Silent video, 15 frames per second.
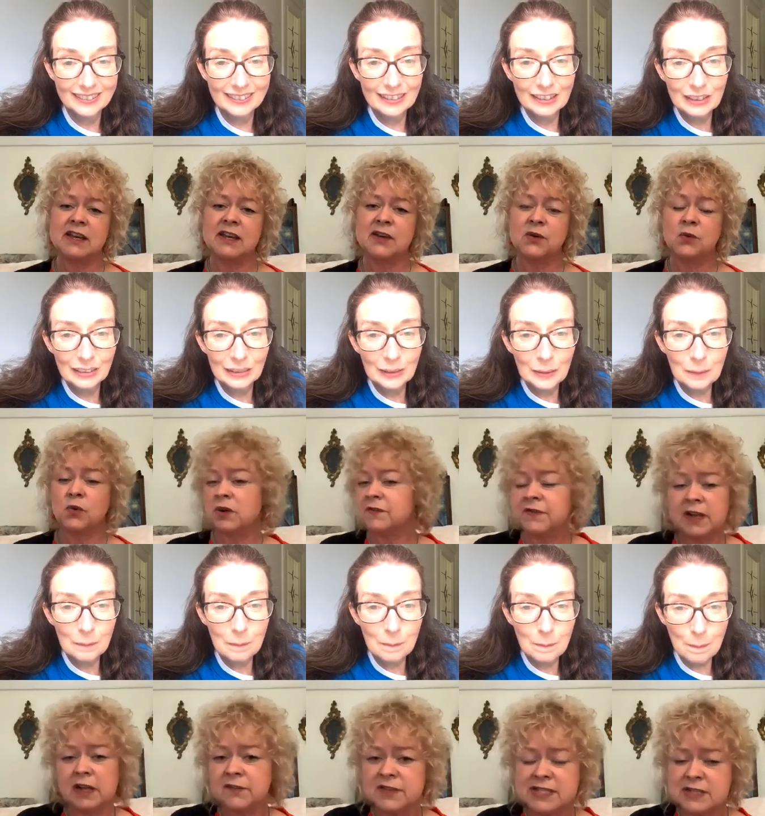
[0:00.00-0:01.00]
Speaker 1: what
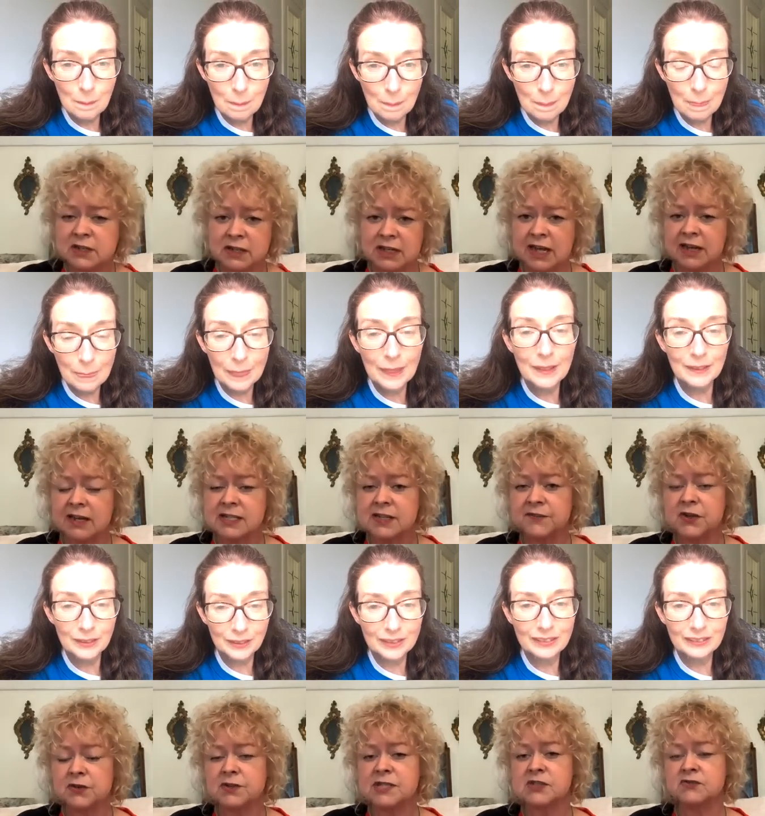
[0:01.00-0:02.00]
vulvas look like. Because if you're a
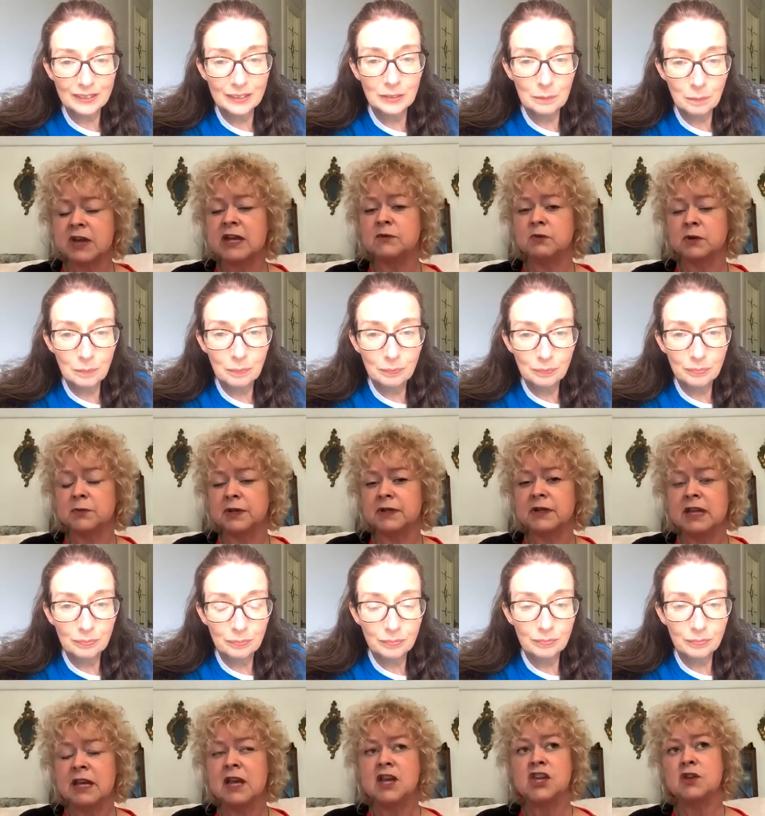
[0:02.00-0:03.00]
straight woman,
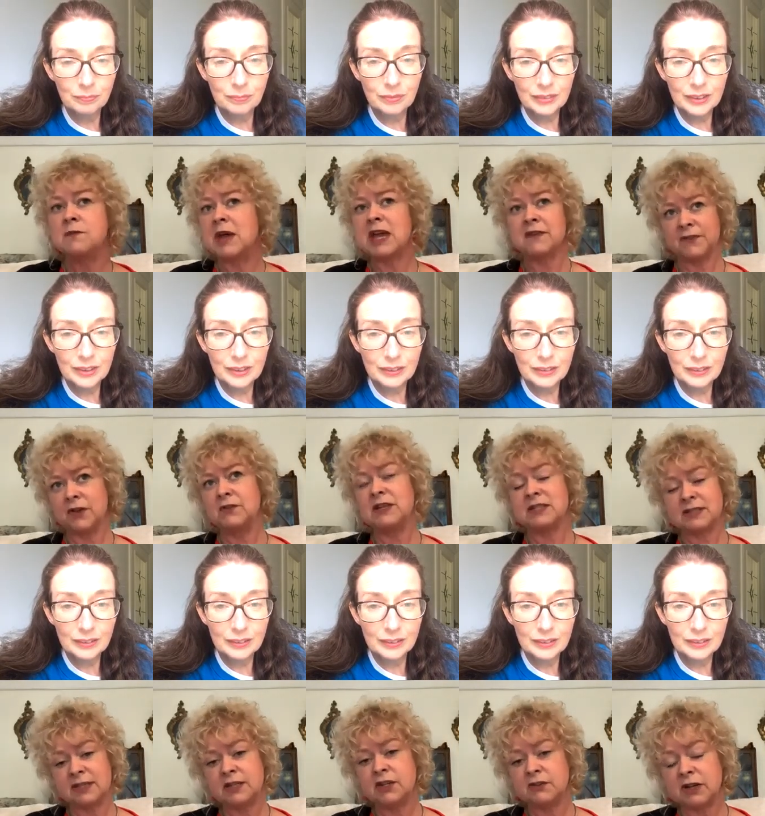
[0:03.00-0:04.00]
you may have only seen
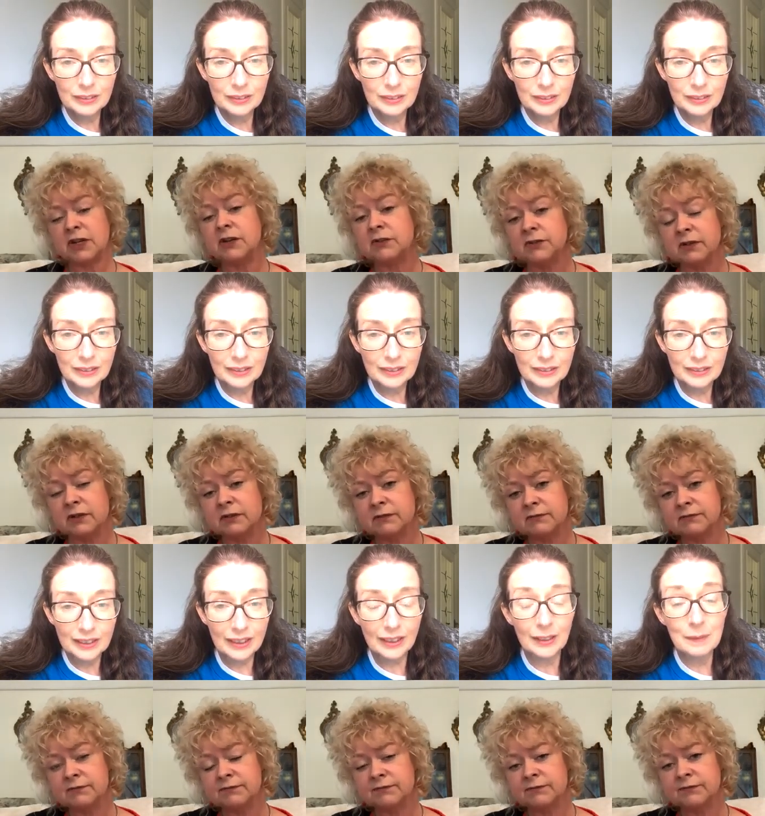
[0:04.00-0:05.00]
your own.
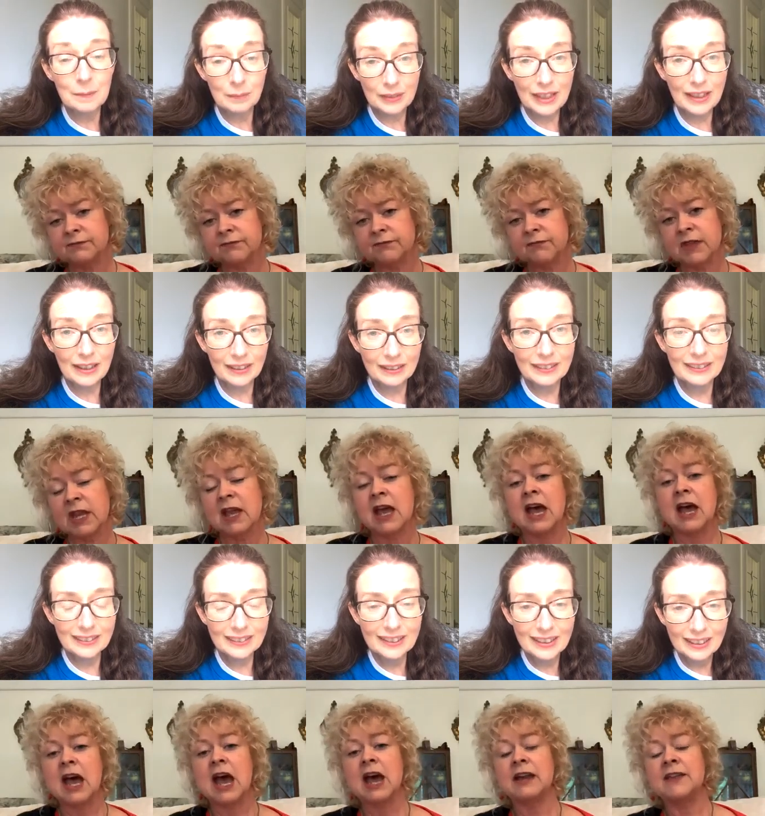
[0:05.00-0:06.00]
Speaker 2: Yeah, yeah.
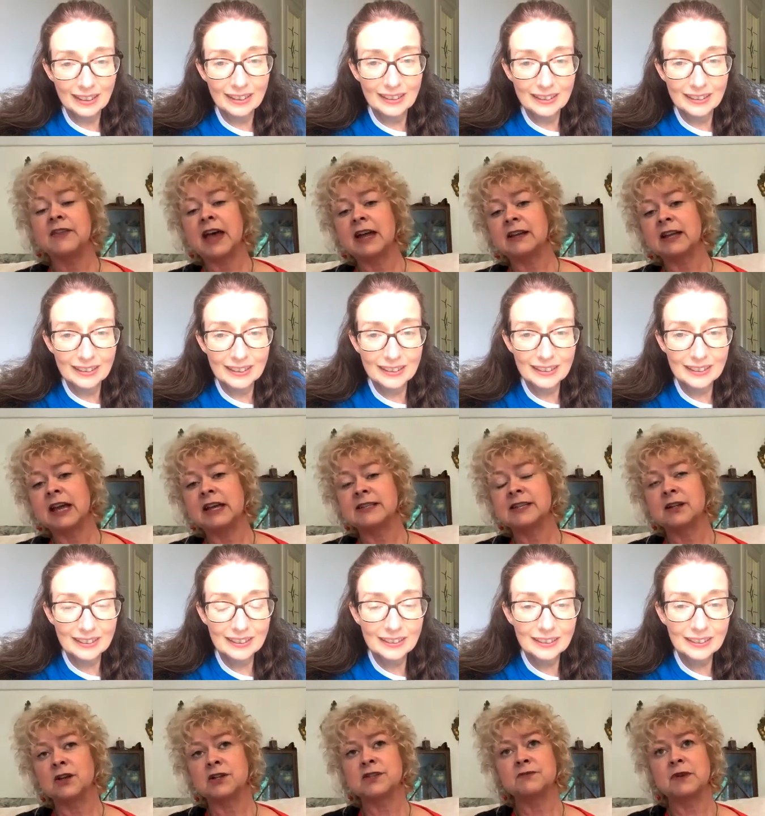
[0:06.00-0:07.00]
Speaker 1: And in that case, a lot
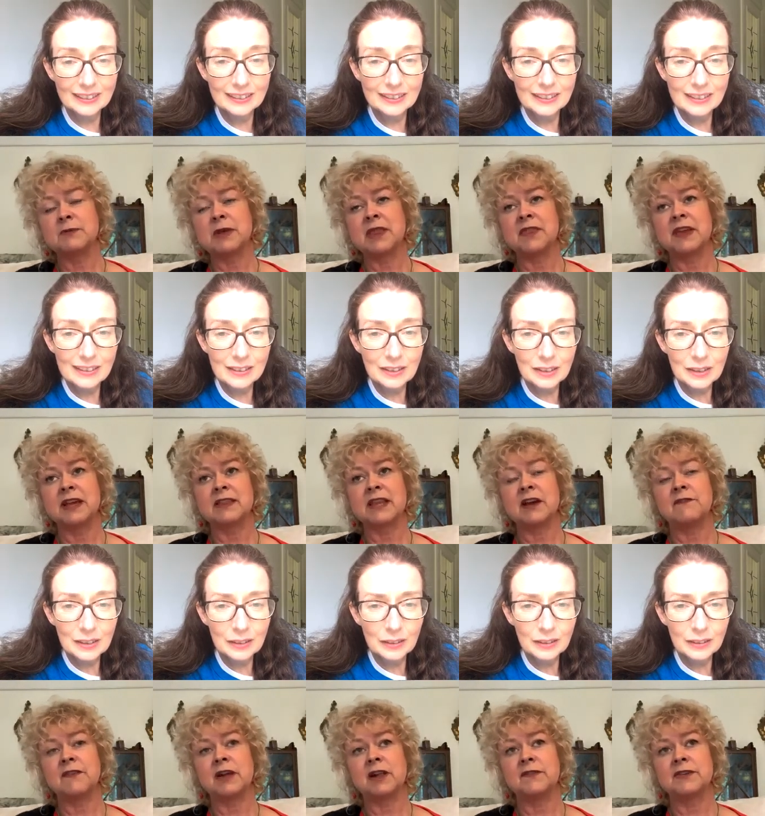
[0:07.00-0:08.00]
of women think their
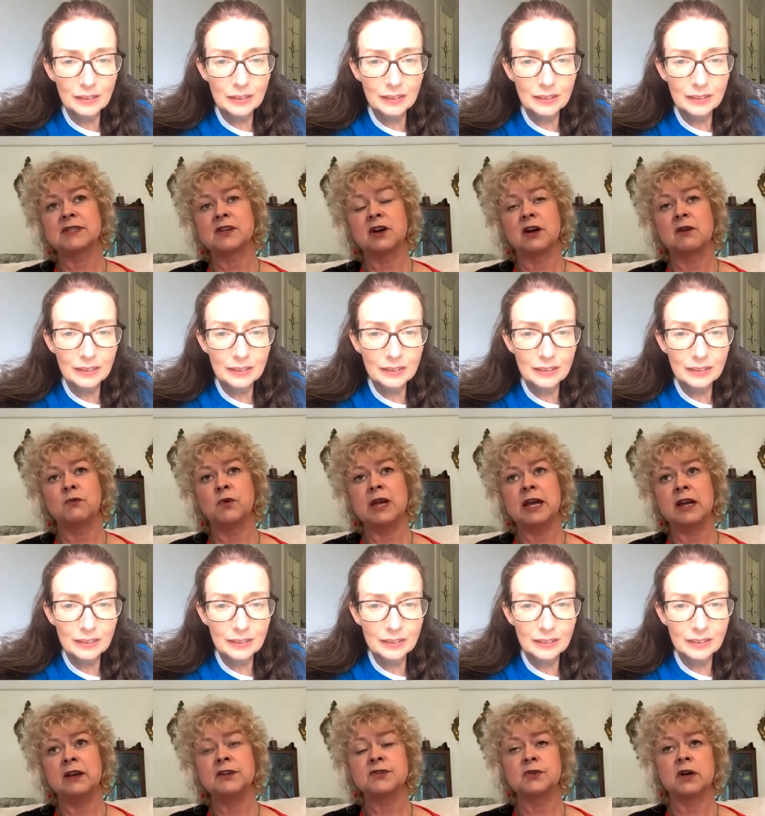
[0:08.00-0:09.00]
vulvas are weird
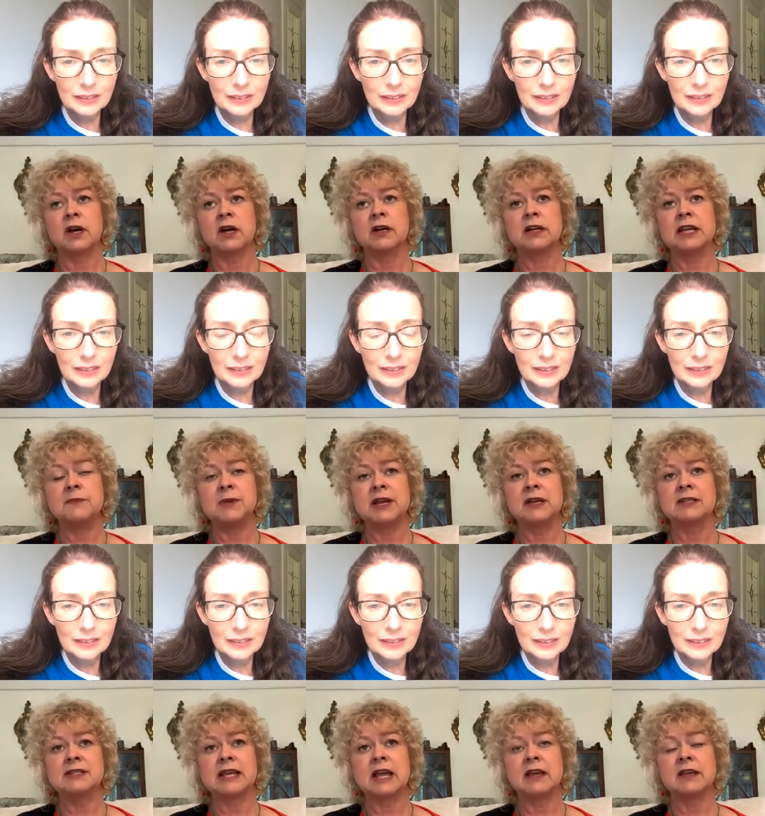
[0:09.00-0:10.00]
or ugly because
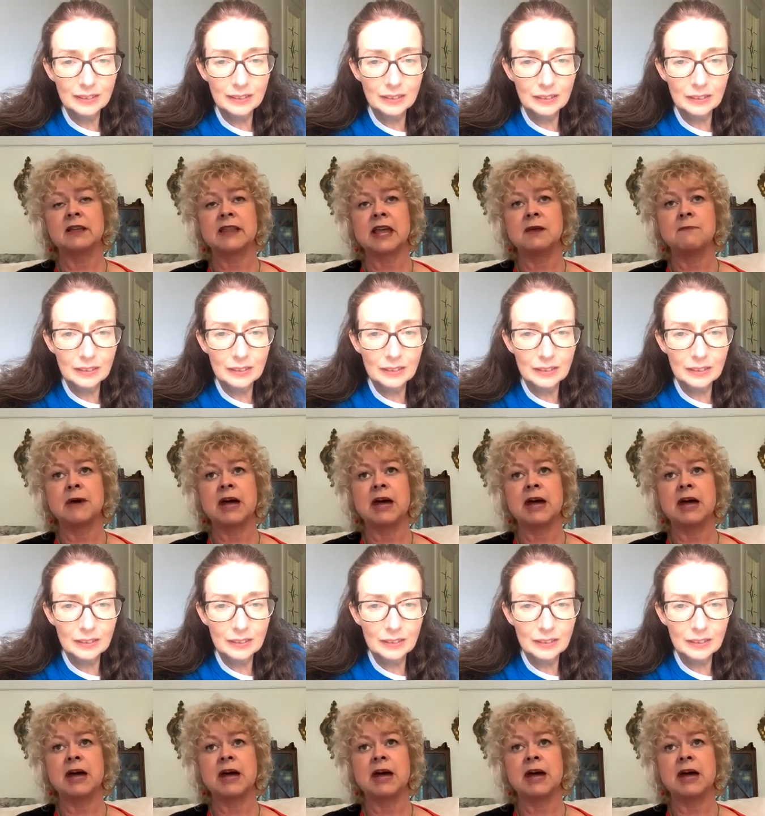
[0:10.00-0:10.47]
they, they imagine